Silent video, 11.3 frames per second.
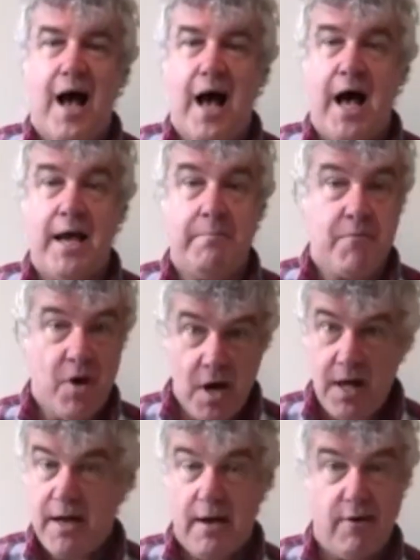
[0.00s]
I'm
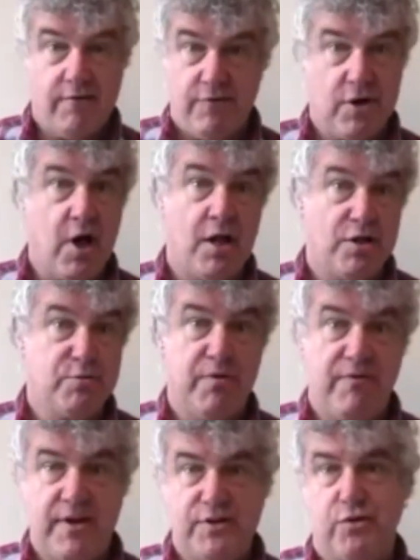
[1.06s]
not, however, a college
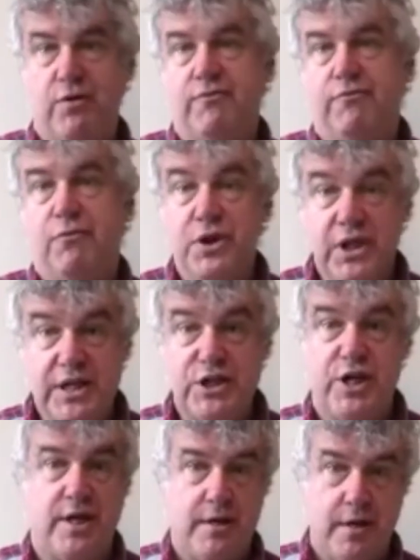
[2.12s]
professor of
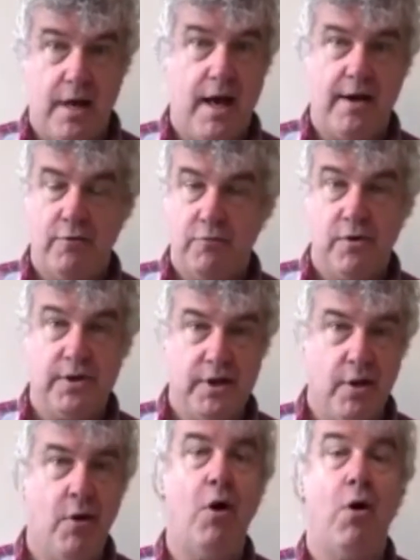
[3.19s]
religion. I don't really
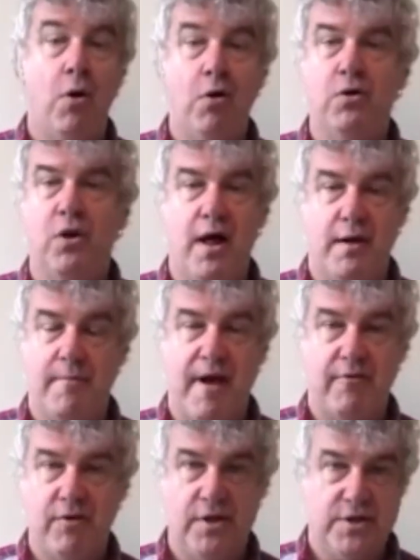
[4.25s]
know a whole lot
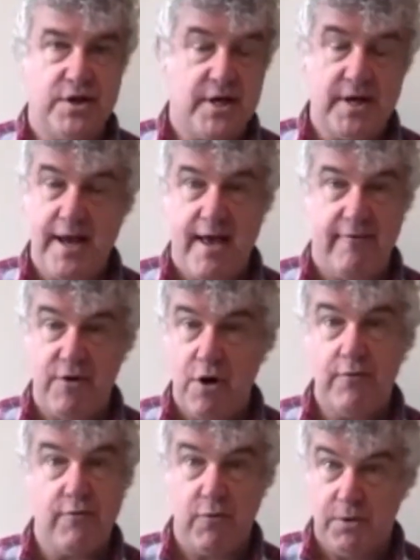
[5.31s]
about religion and have
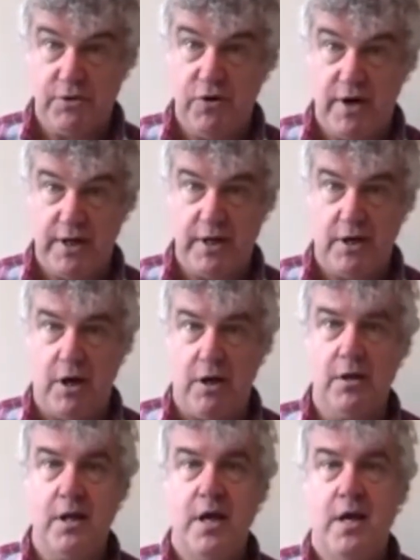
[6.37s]
no formal training at
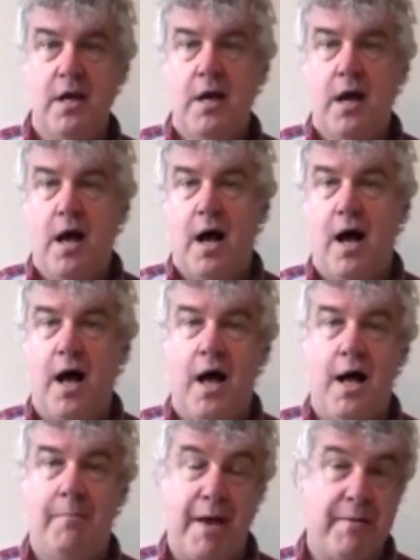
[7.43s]
all.
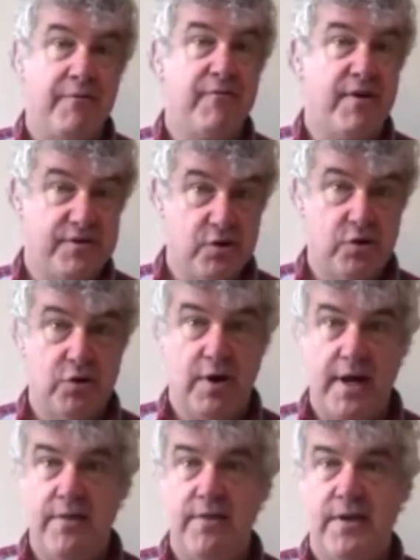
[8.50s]
I'm a professor
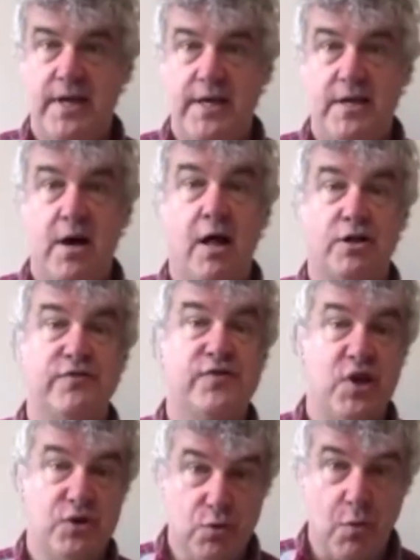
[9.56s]
in the College of
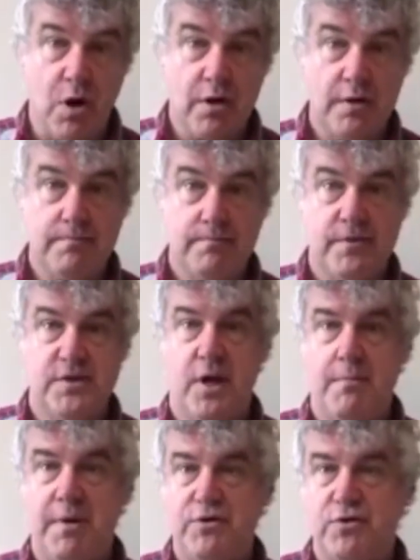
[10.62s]
Social Work, so
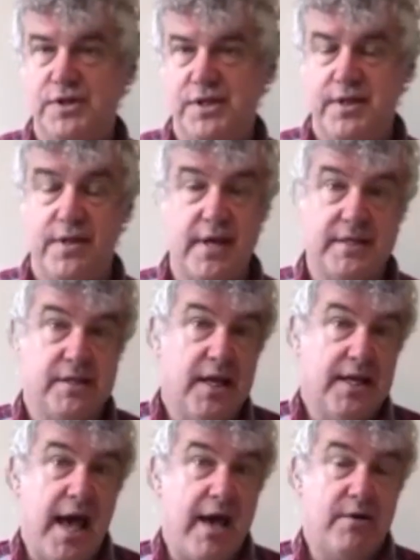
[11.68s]
I'm interested in things
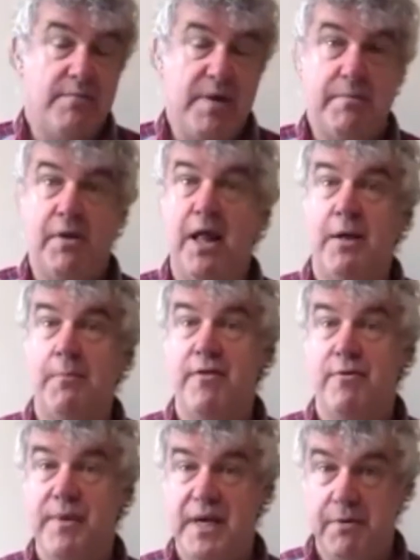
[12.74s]
like how do people help
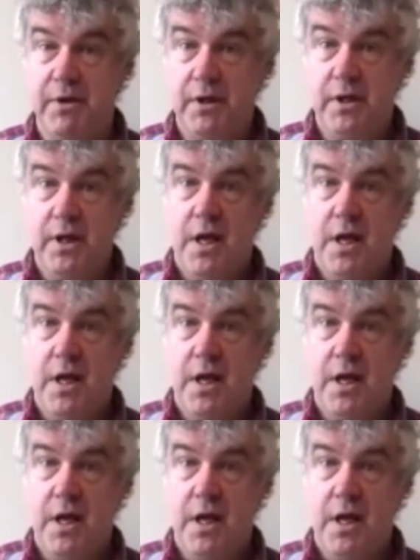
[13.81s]
other people.